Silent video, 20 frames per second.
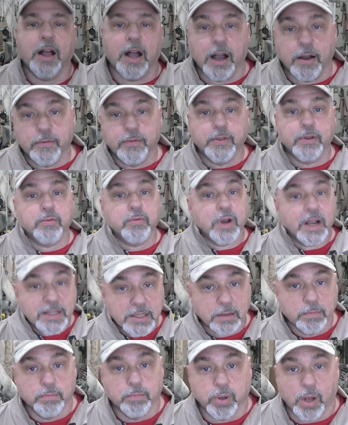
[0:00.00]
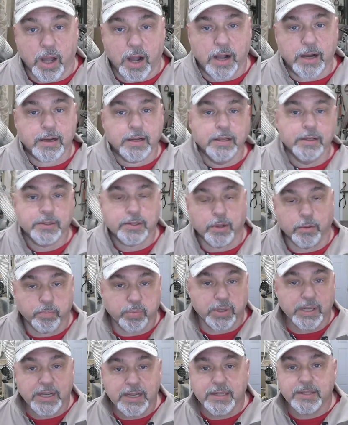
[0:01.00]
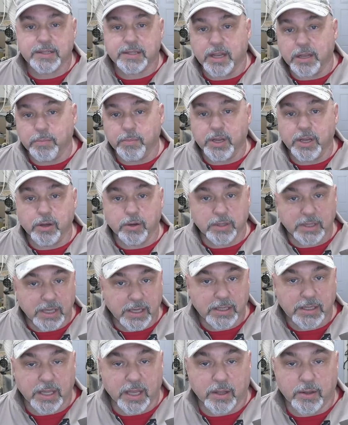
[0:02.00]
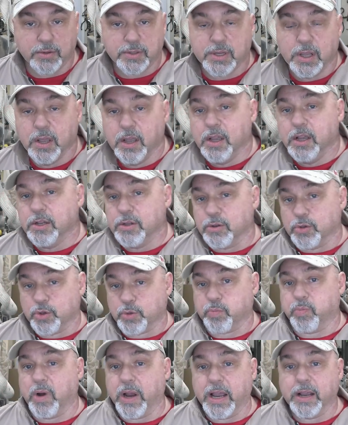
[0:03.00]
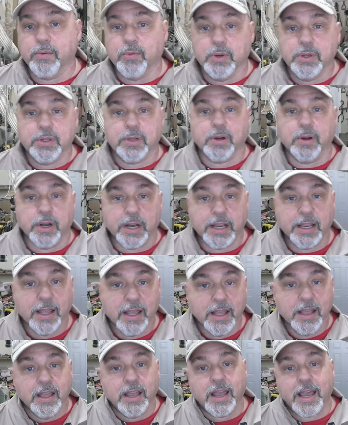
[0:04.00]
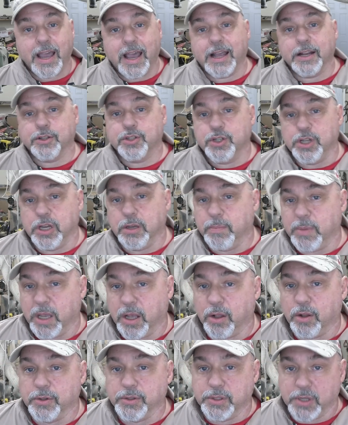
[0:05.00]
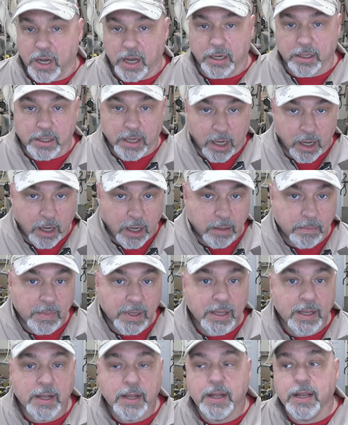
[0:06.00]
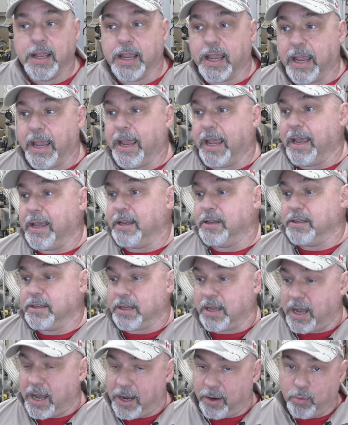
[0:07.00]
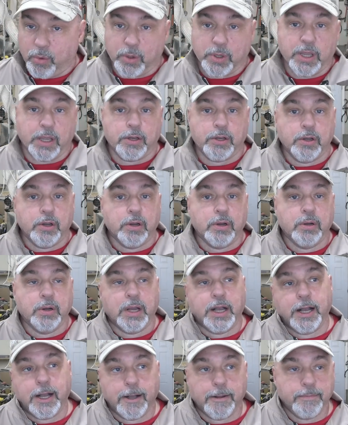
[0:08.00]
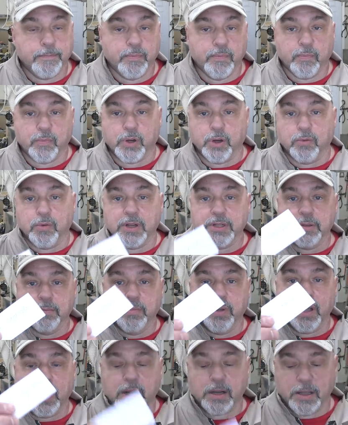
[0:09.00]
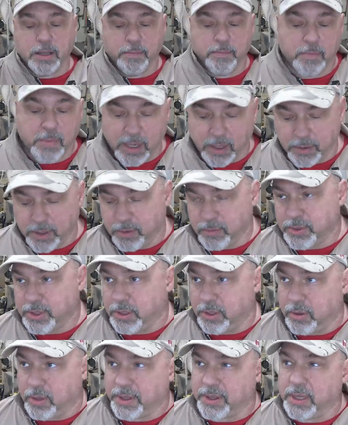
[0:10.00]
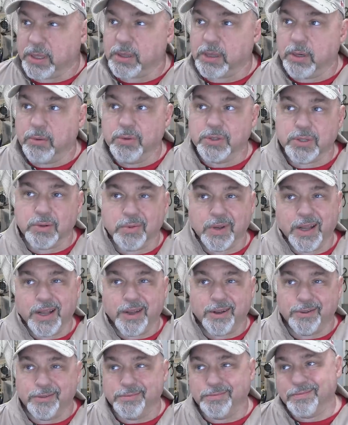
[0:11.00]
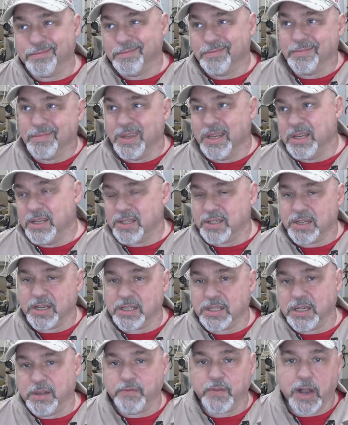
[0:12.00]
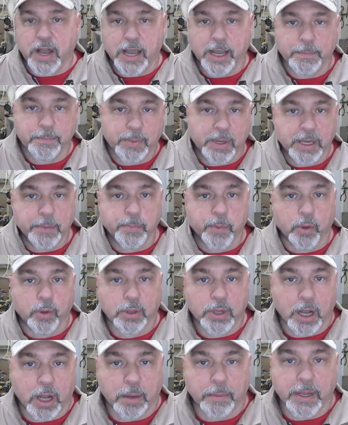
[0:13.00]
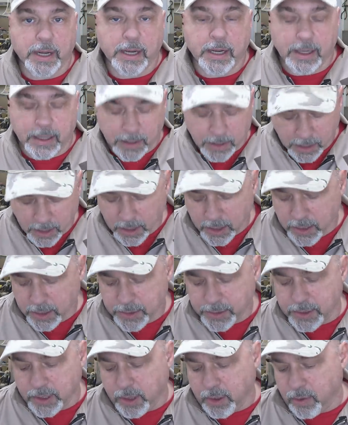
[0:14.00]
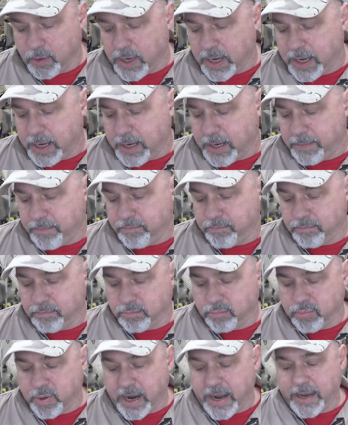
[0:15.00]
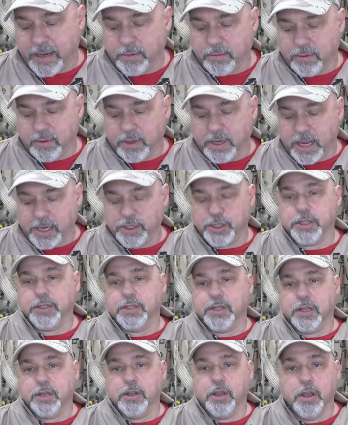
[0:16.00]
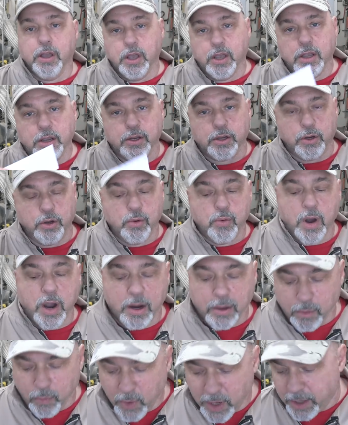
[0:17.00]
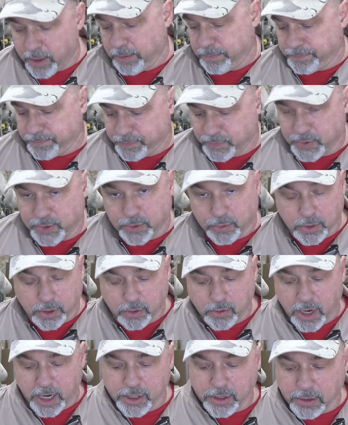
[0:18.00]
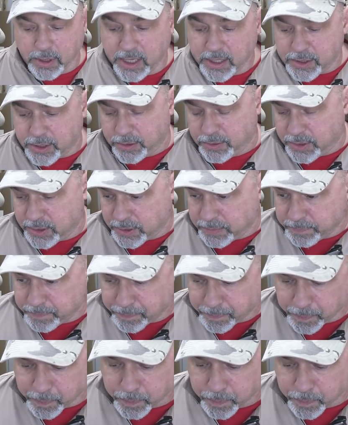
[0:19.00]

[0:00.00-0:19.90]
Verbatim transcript: of the resin block. So please send me your details to spraguewoodturning@gmail.com, and I will get your resin block mailed out to you. I think there was around 65 people commented. So Brad Edgington, you are the winner. So congratulations.